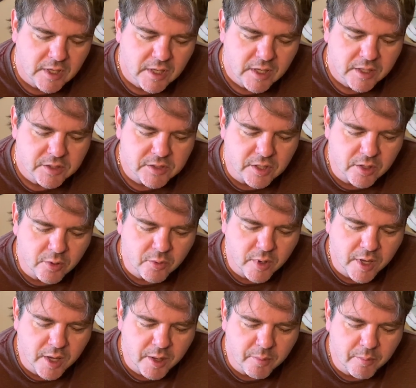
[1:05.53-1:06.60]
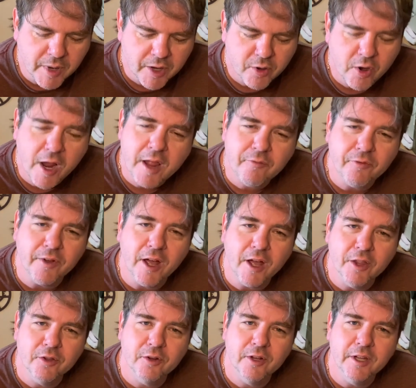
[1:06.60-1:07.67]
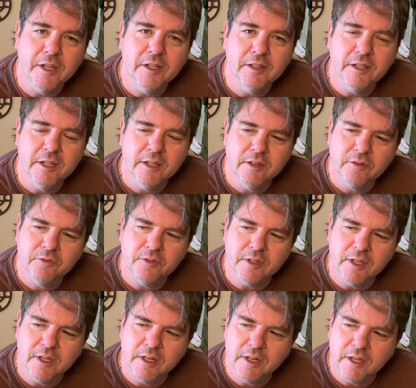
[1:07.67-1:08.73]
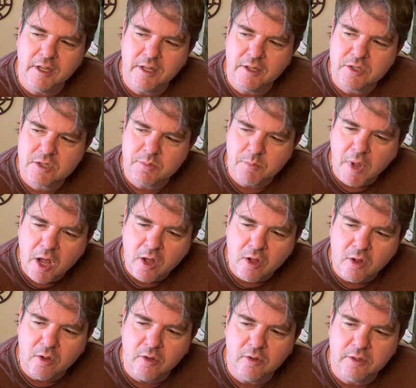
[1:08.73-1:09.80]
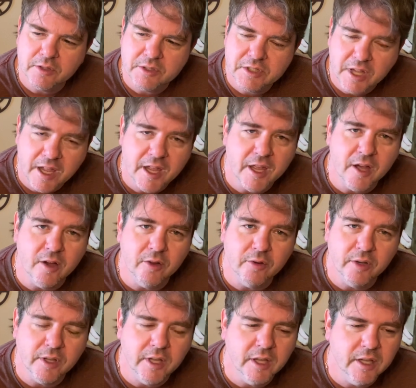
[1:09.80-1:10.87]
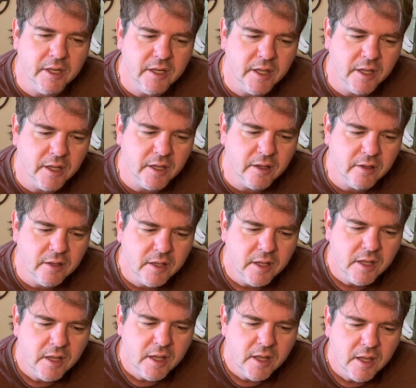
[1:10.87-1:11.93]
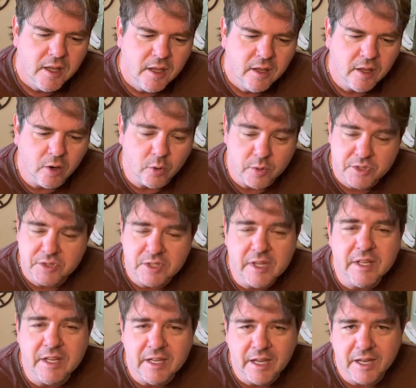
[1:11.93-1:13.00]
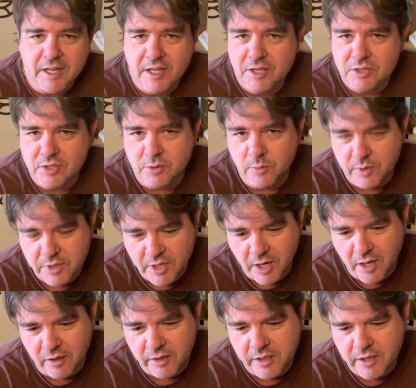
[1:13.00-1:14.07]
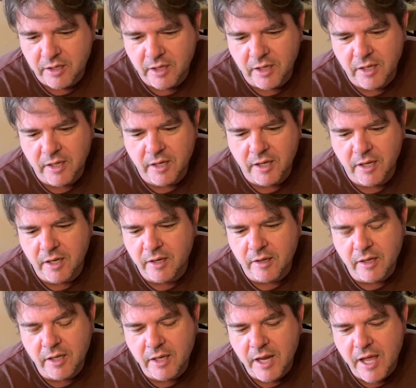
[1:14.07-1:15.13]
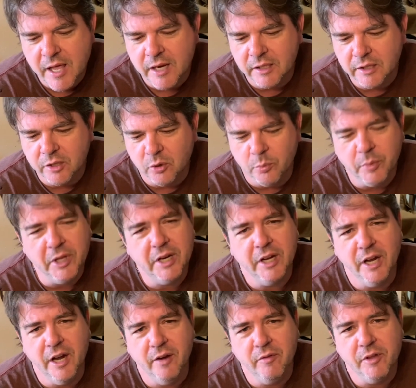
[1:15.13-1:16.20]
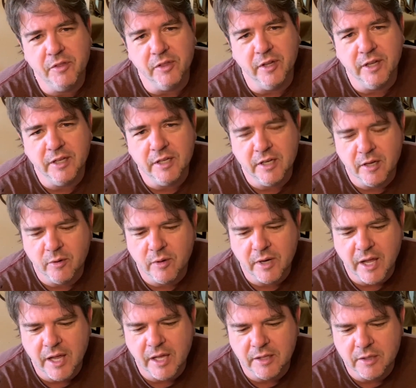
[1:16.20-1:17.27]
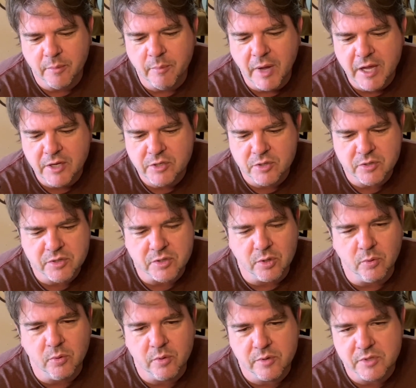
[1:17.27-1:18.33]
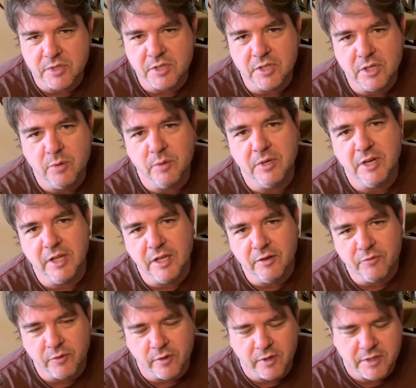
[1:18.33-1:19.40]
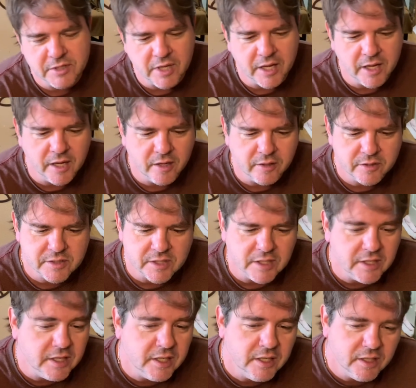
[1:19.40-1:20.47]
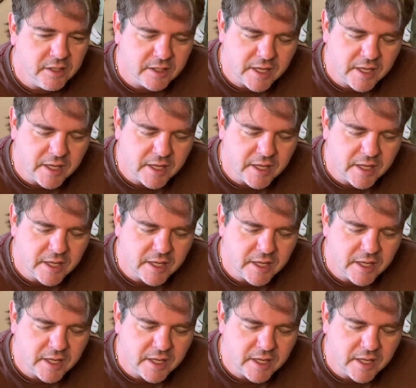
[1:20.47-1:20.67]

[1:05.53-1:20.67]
so my grandfather, he lived in a small town, and or city, I guess you would call it. It had a little bit of everything. You know, it had the major stores that you would need for a town, city. It